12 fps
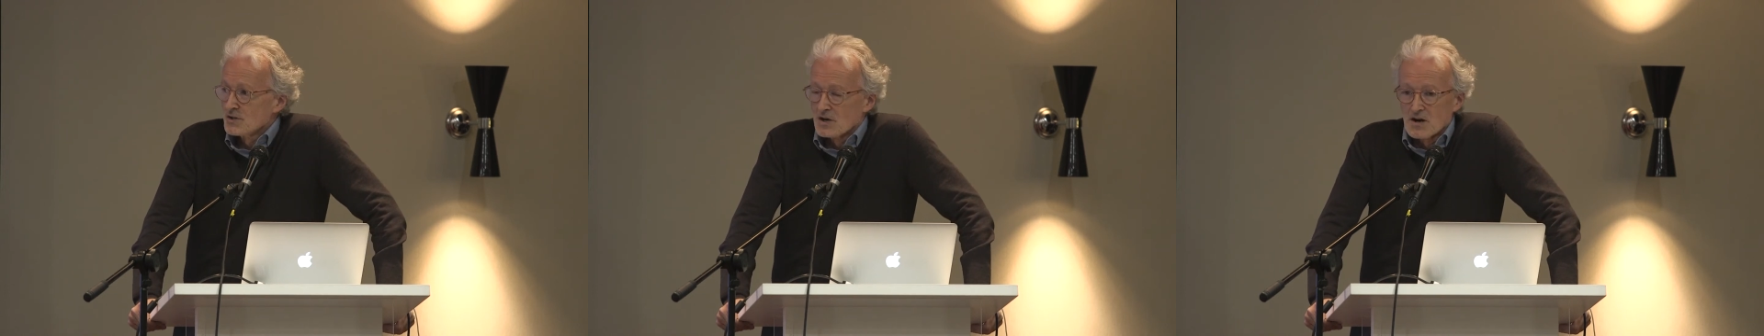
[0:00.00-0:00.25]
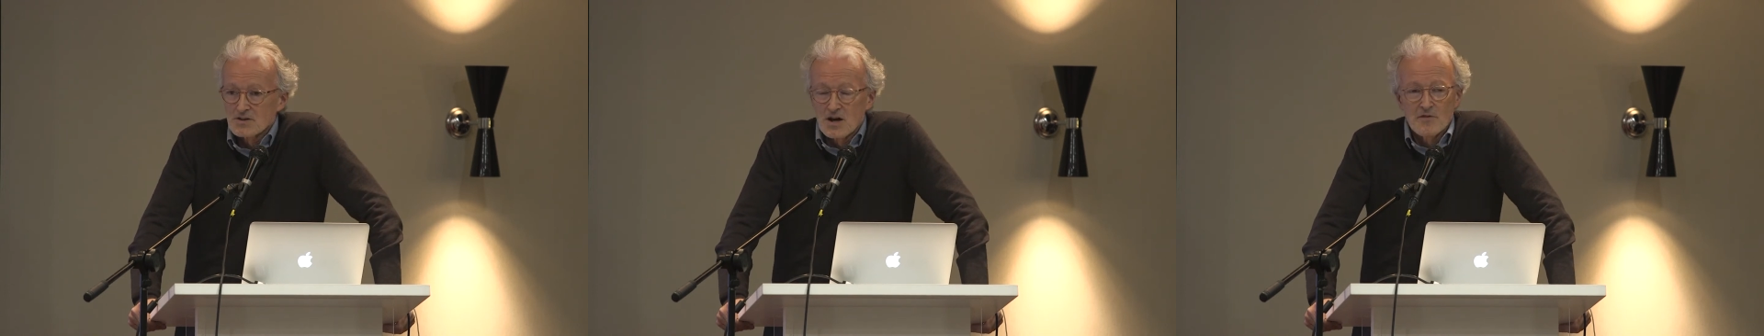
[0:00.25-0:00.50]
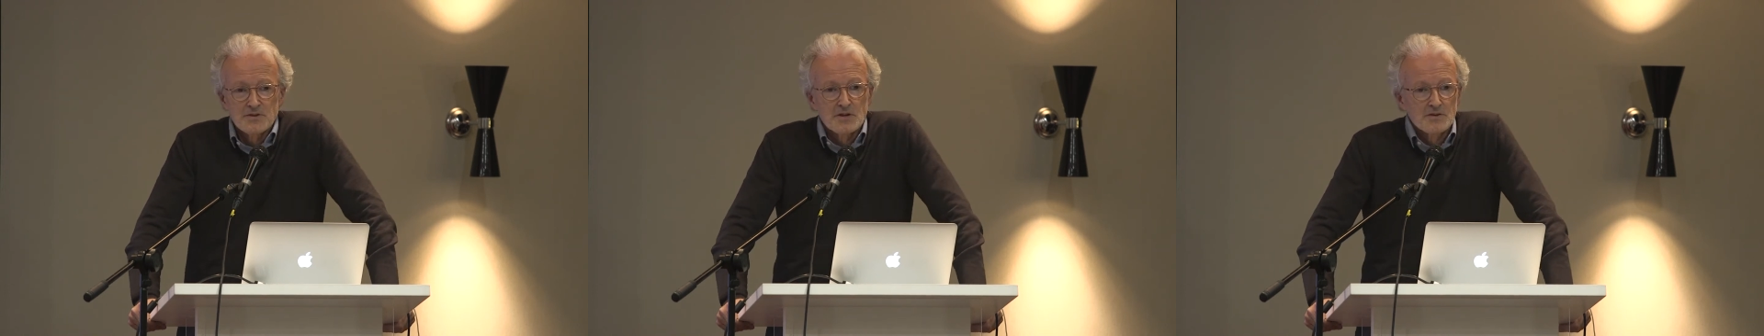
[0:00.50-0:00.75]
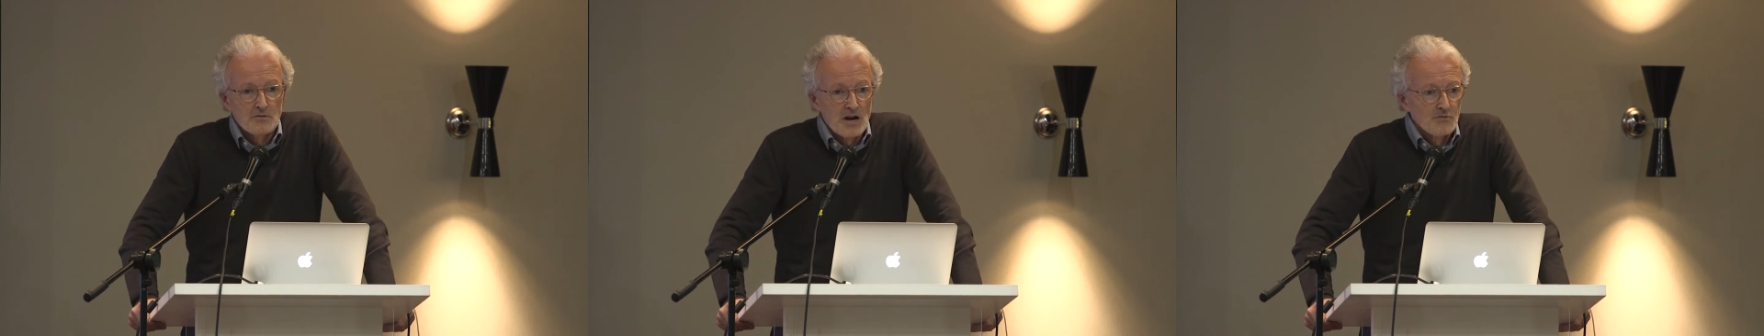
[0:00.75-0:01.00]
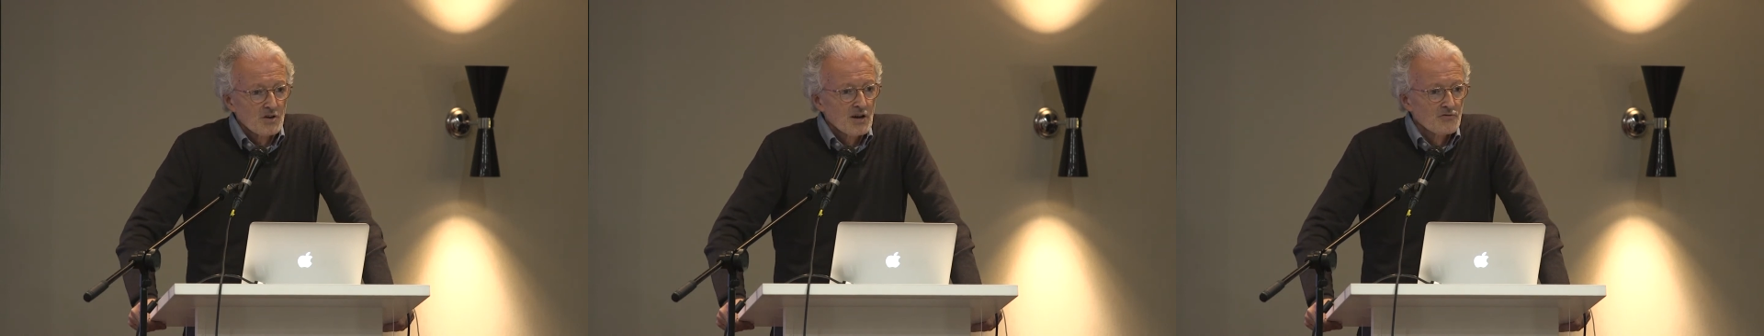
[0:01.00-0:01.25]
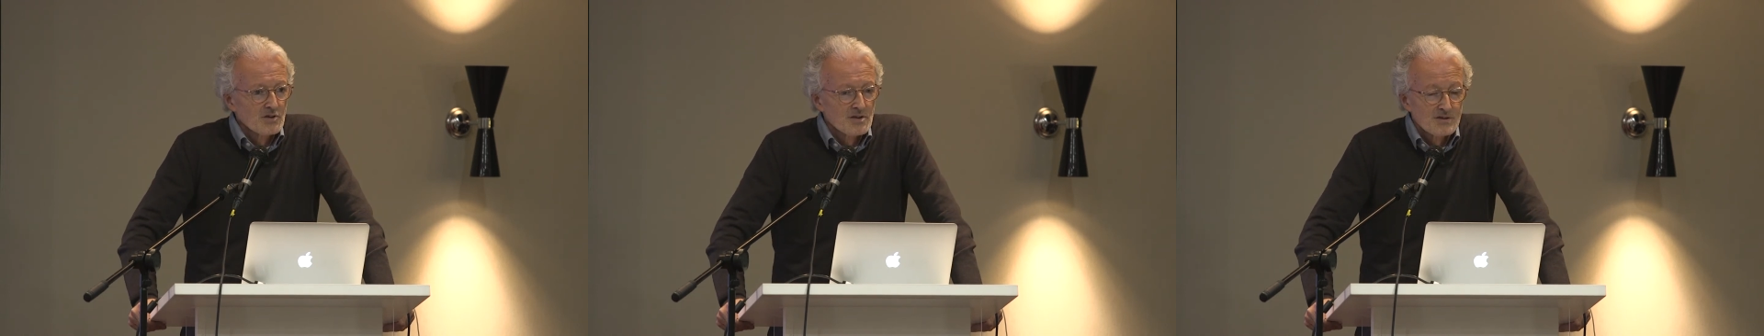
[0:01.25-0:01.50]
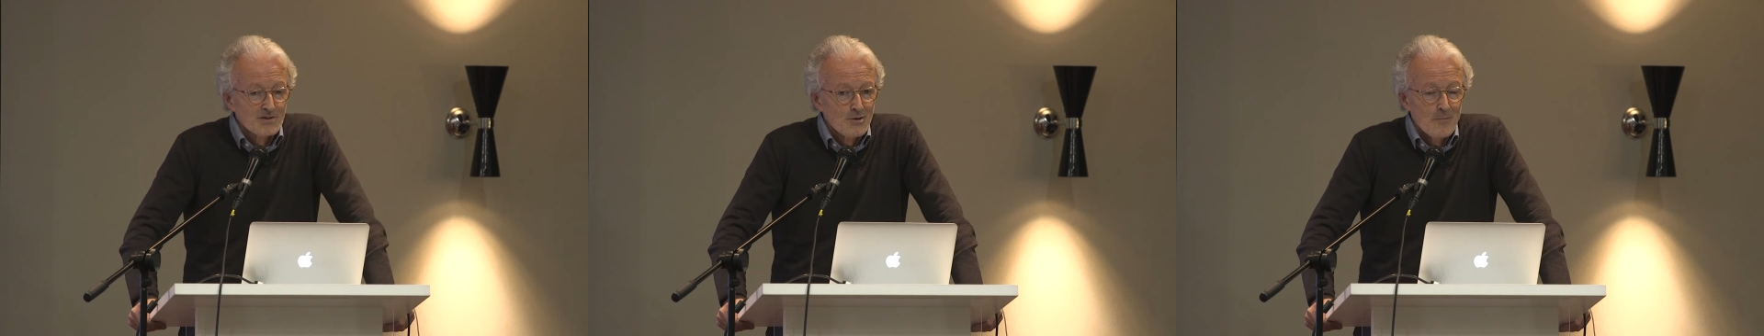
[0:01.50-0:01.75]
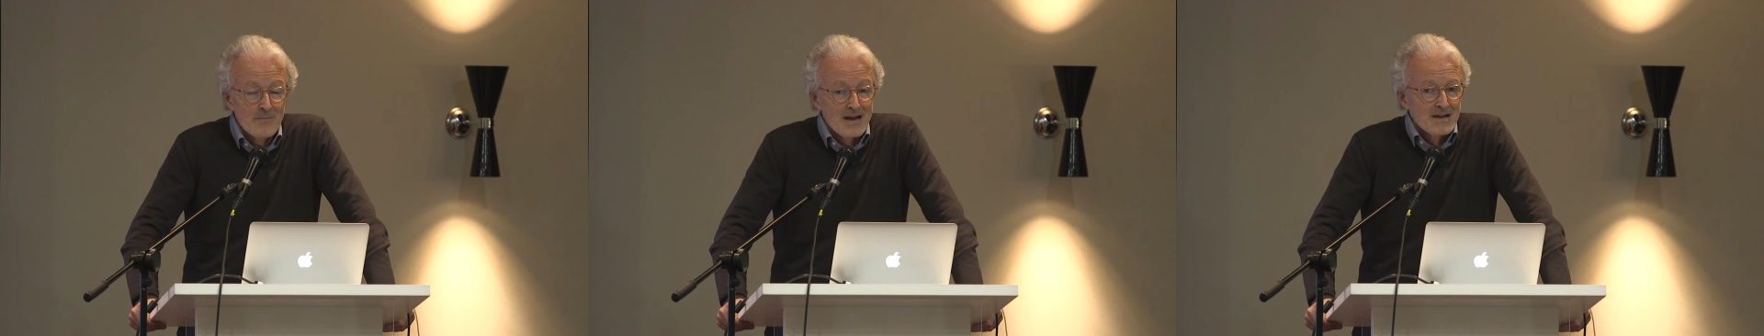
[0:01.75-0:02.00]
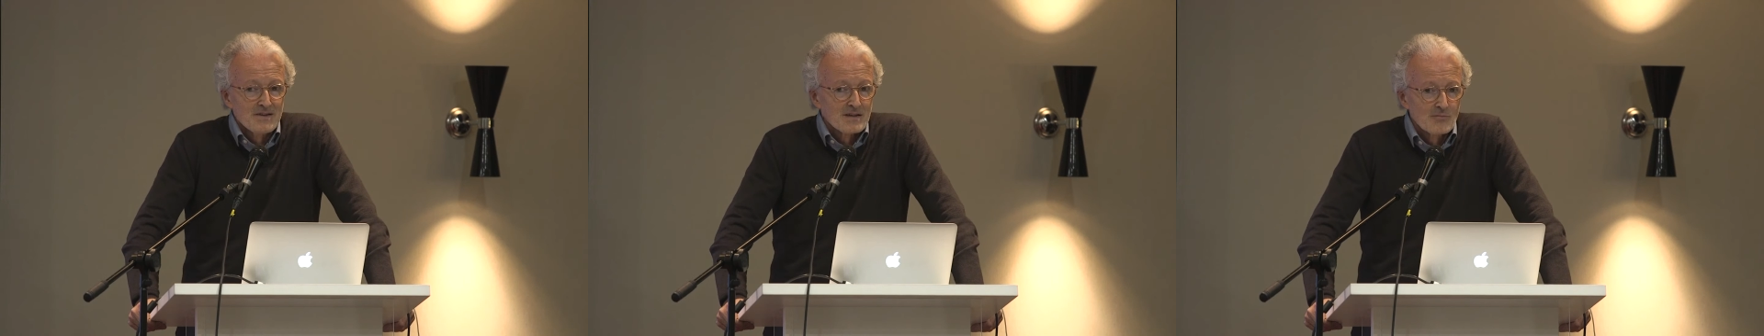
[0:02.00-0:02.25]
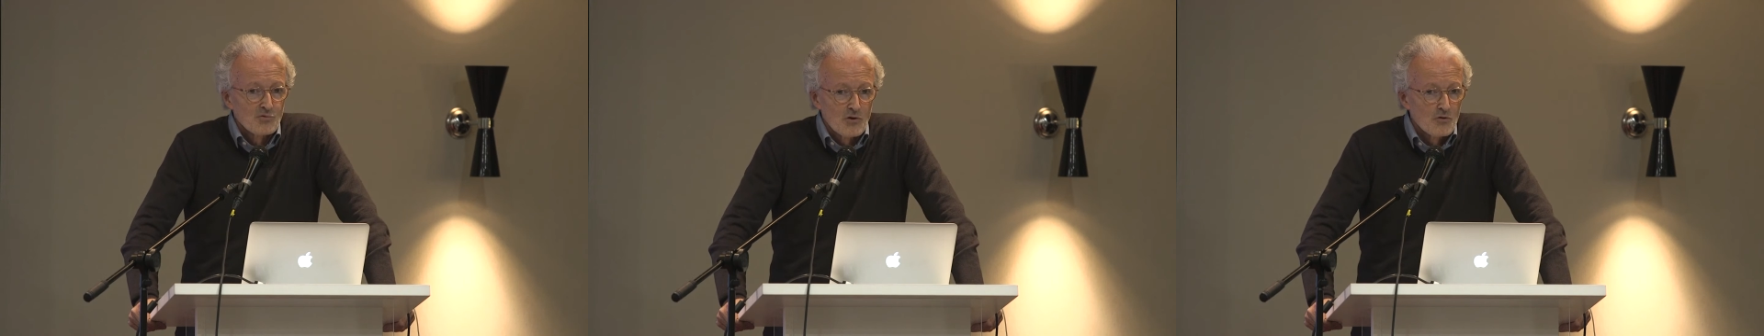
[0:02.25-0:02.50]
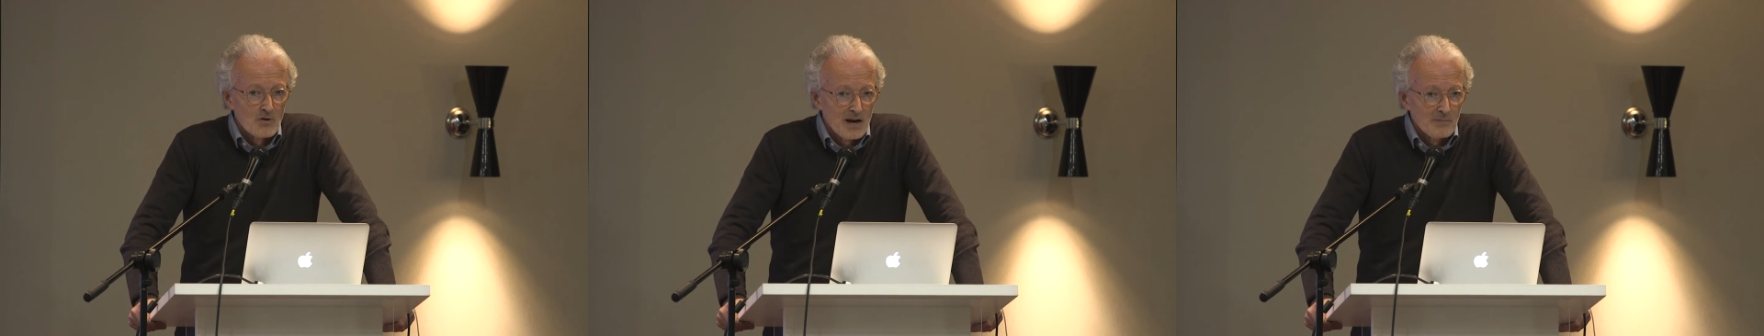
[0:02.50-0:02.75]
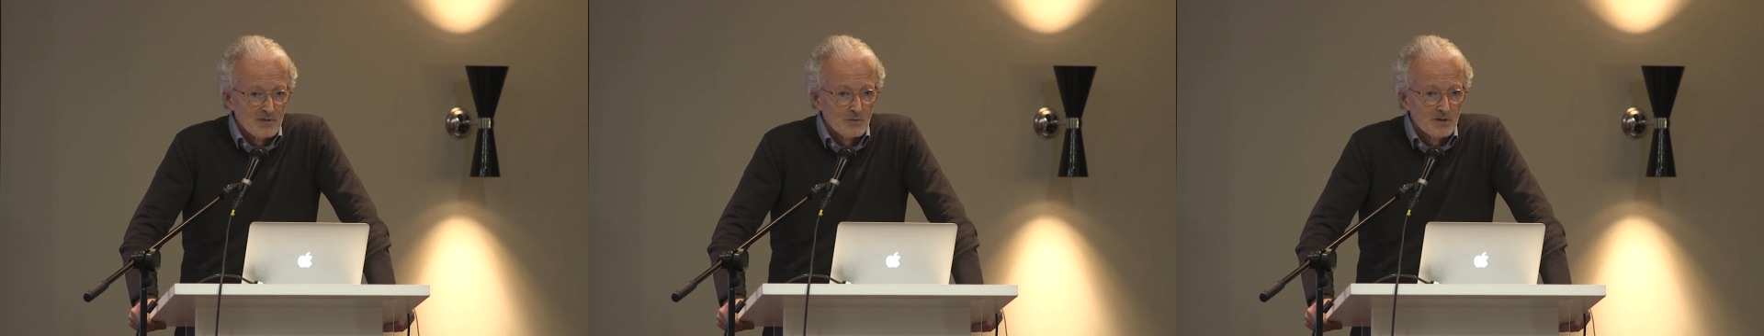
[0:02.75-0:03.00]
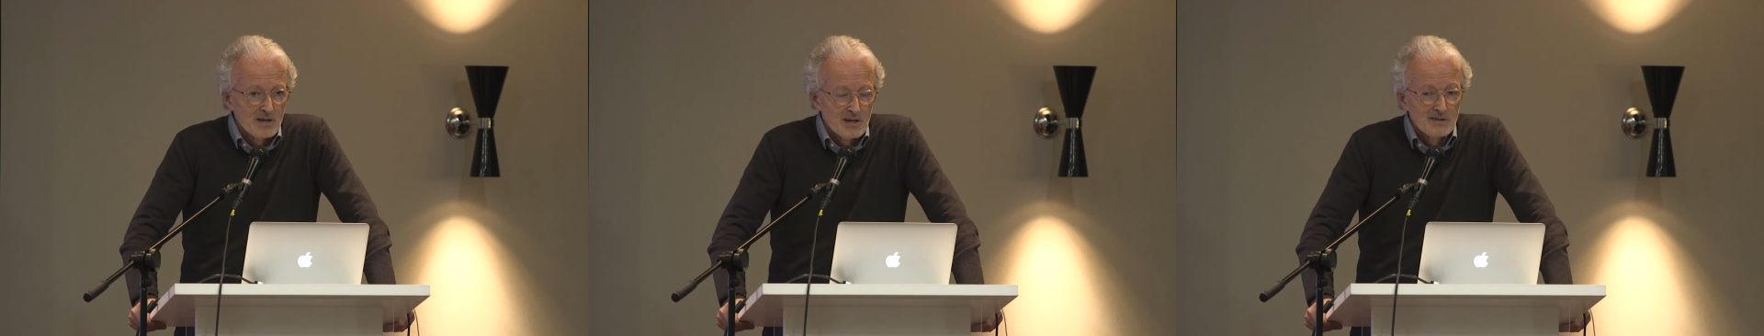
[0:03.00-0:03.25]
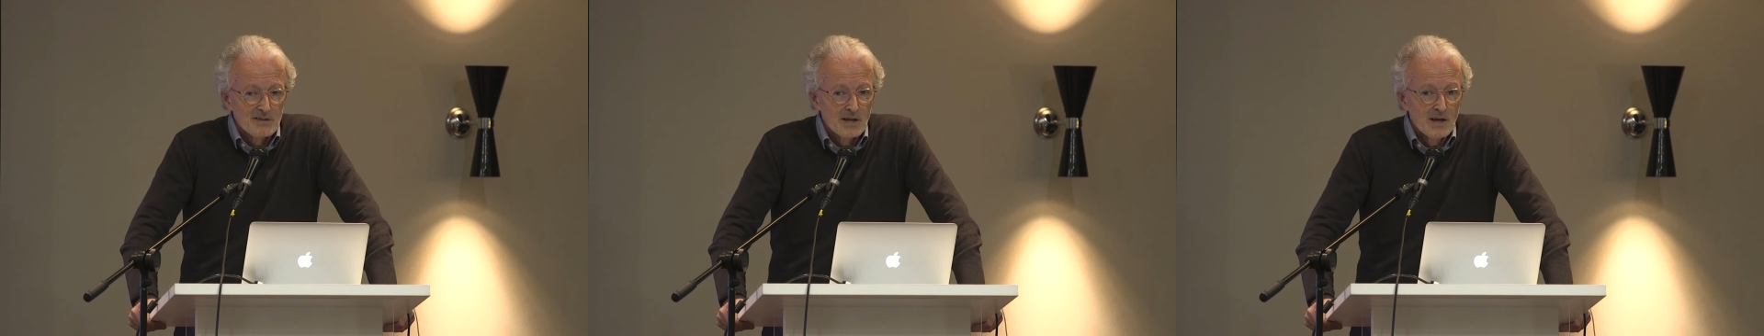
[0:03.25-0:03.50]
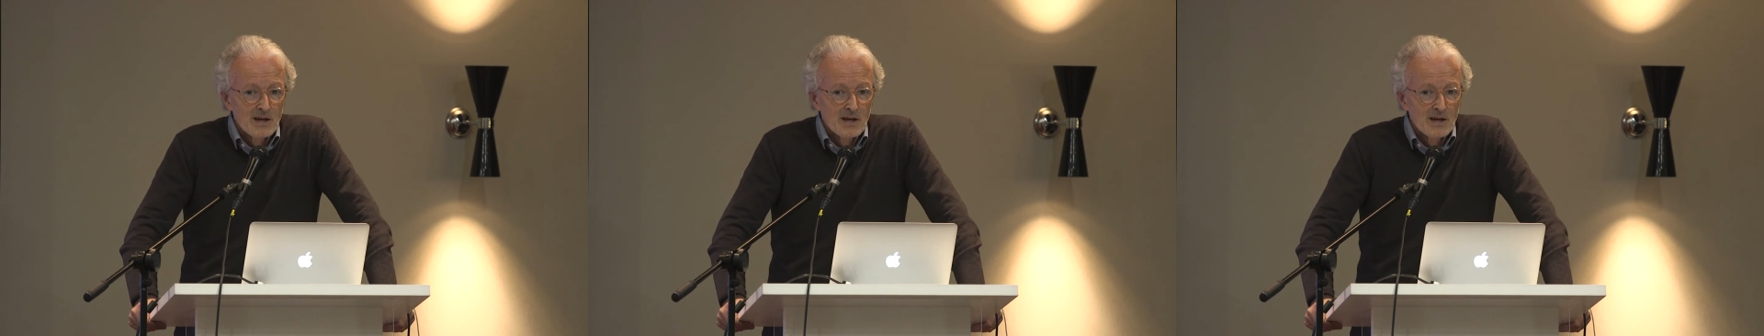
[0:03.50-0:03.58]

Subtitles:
and arts offices around the country that do amazing programmes with kids.